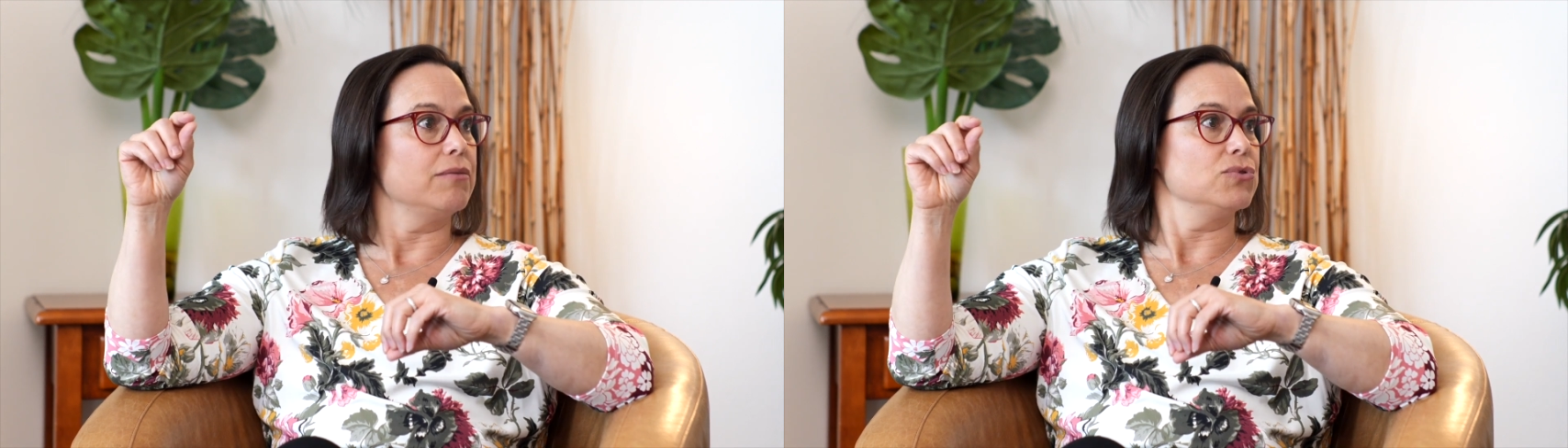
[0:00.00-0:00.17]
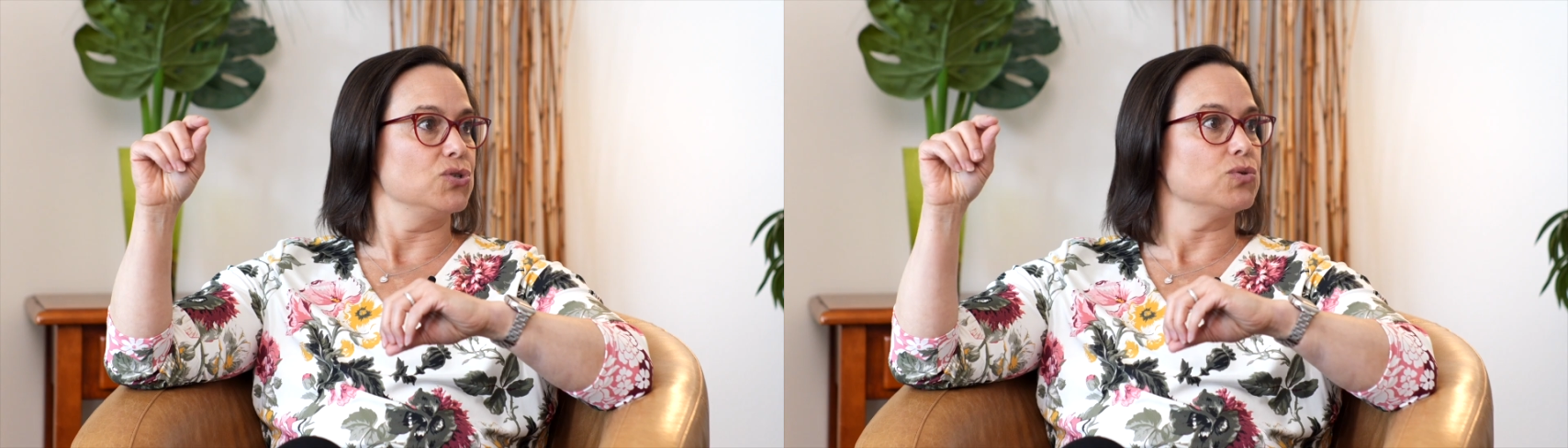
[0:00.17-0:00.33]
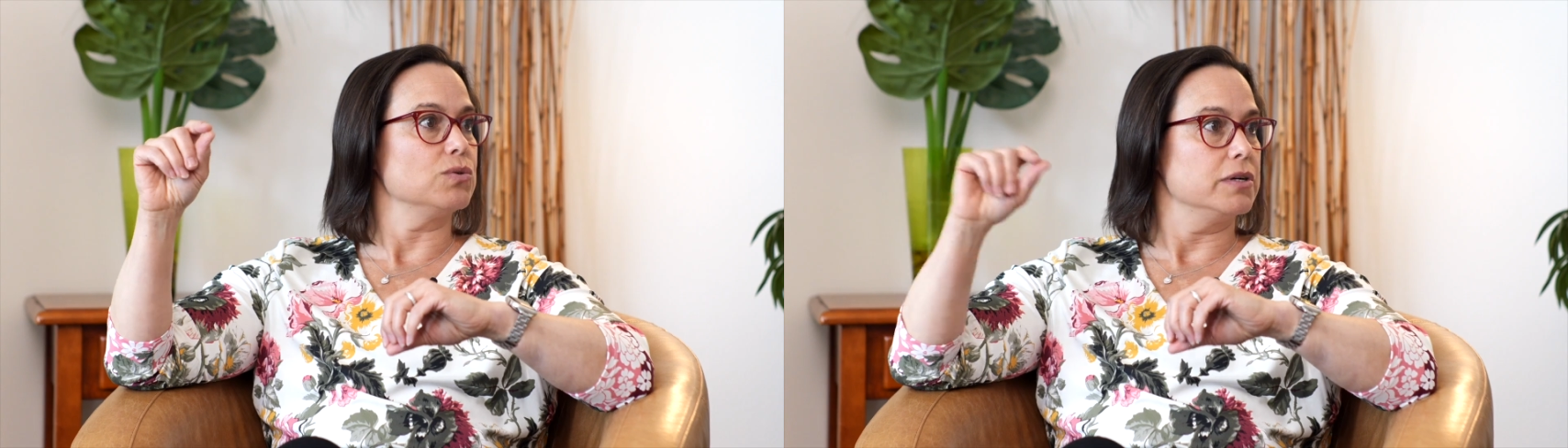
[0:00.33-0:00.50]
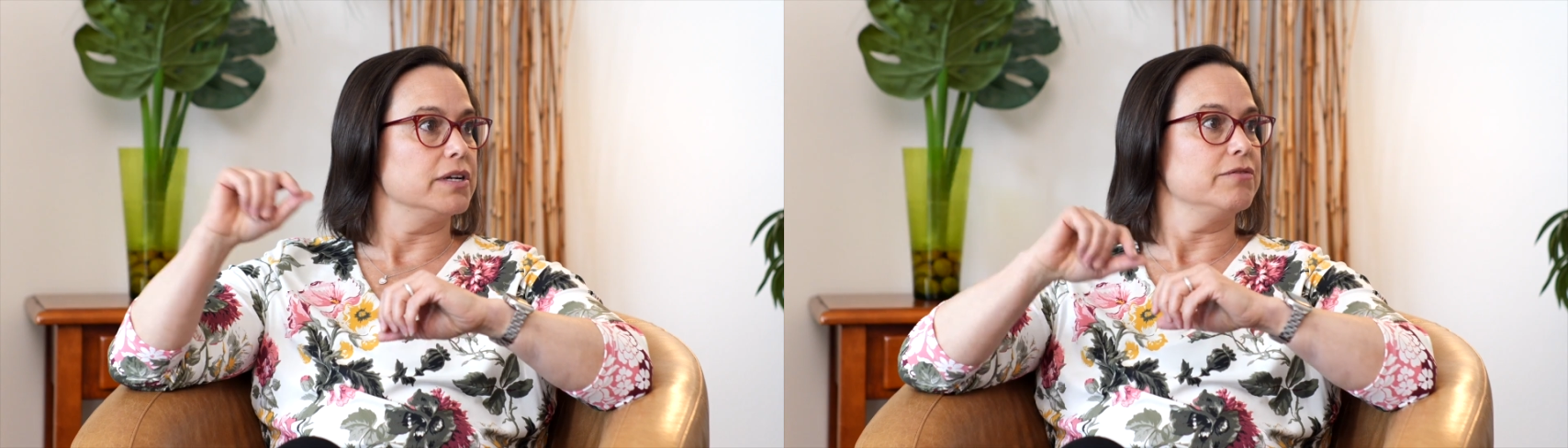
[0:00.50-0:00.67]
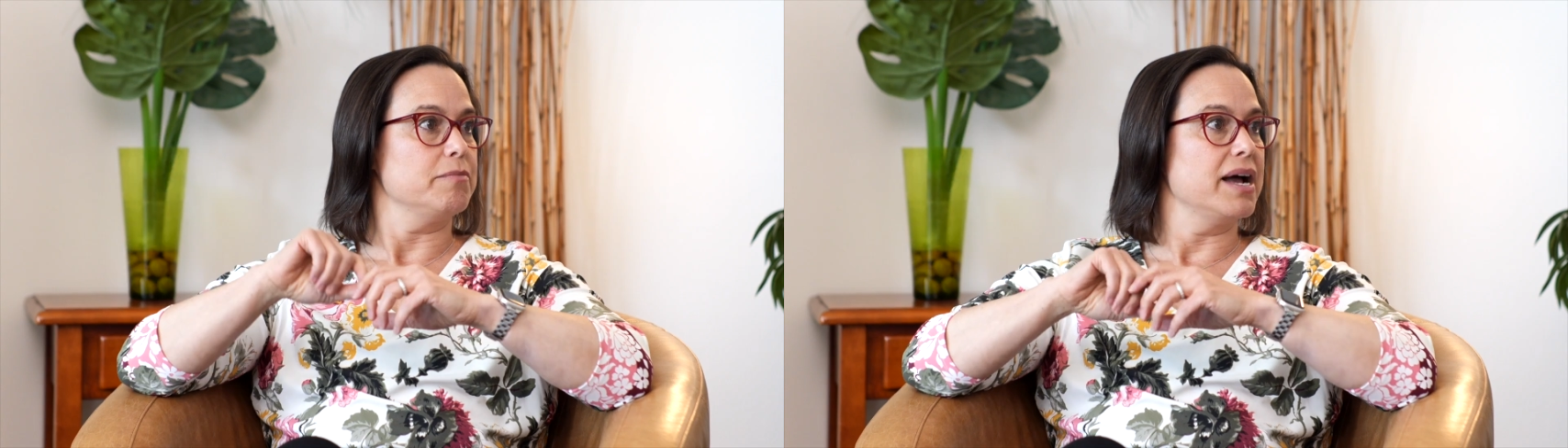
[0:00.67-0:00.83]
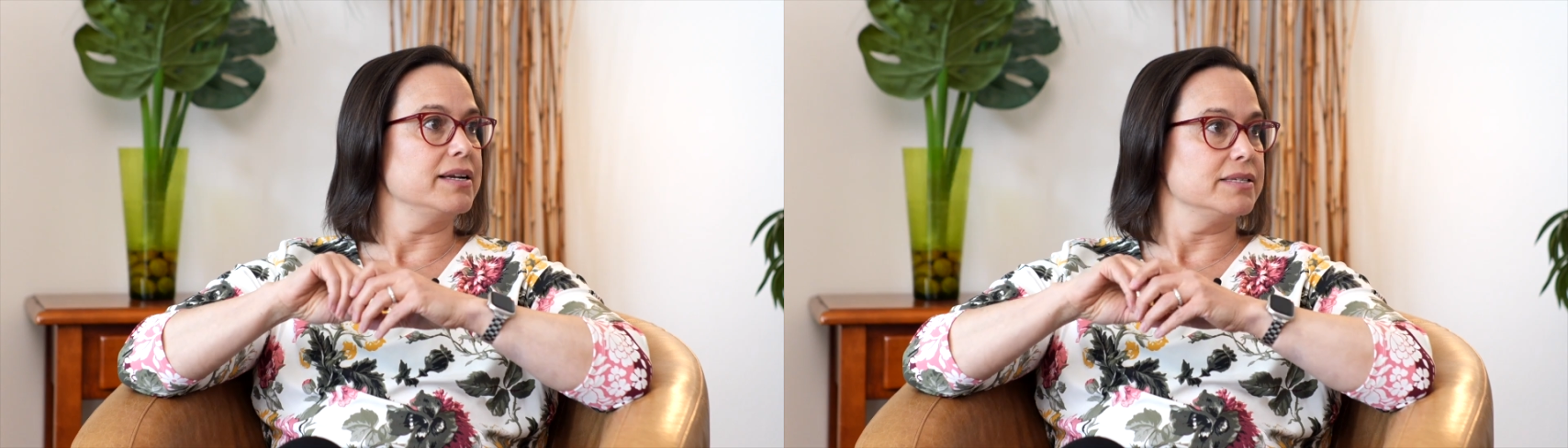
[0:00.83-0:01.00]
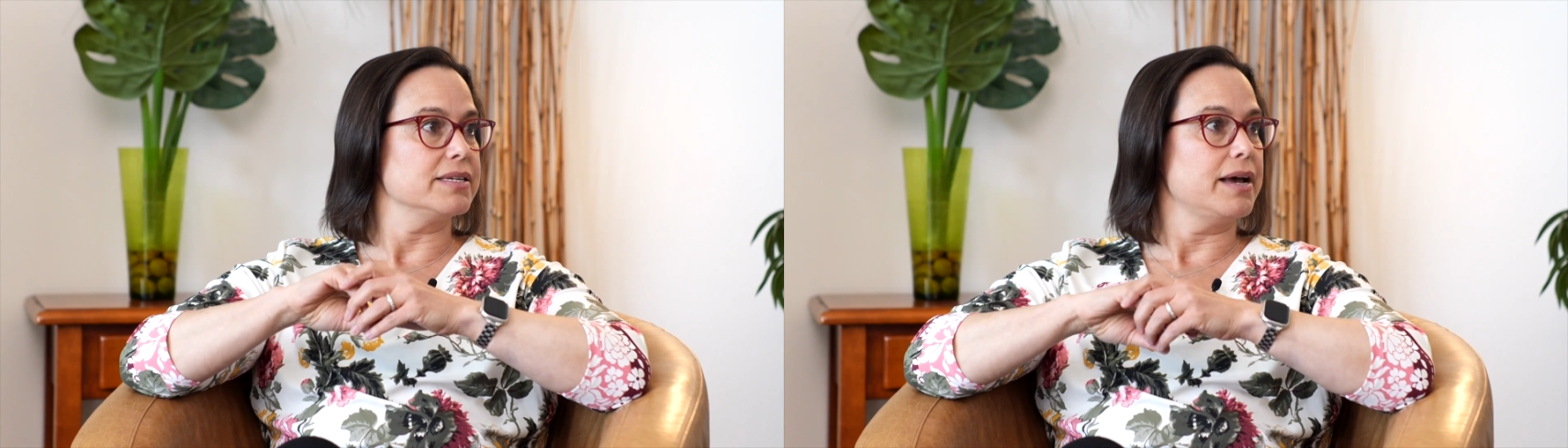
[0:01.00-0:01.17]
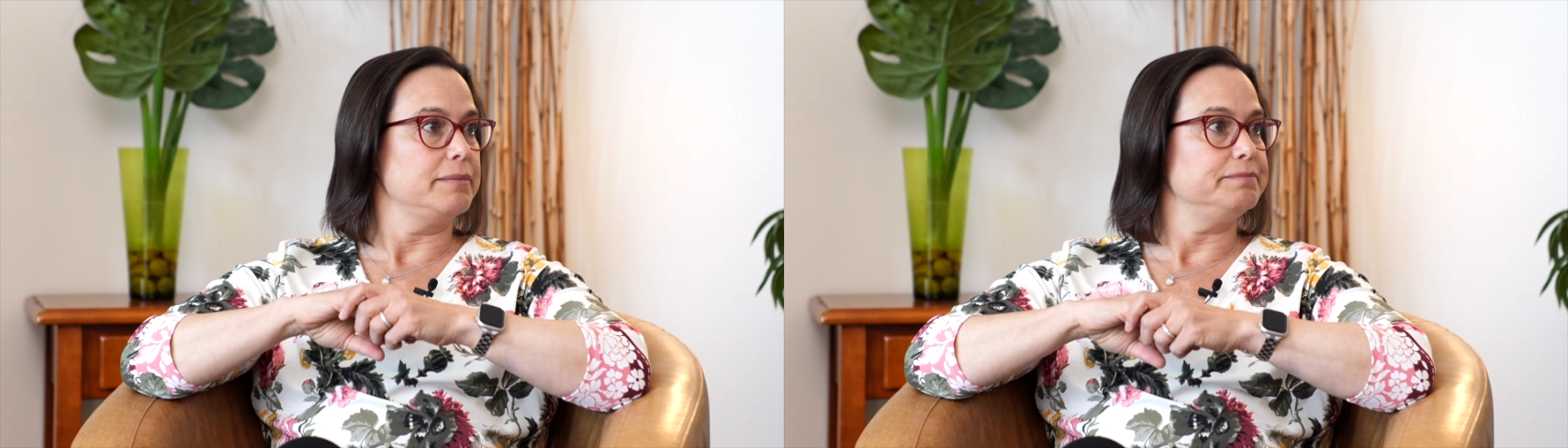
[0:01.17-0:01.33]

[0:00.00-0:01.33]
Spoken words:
restorative mindset.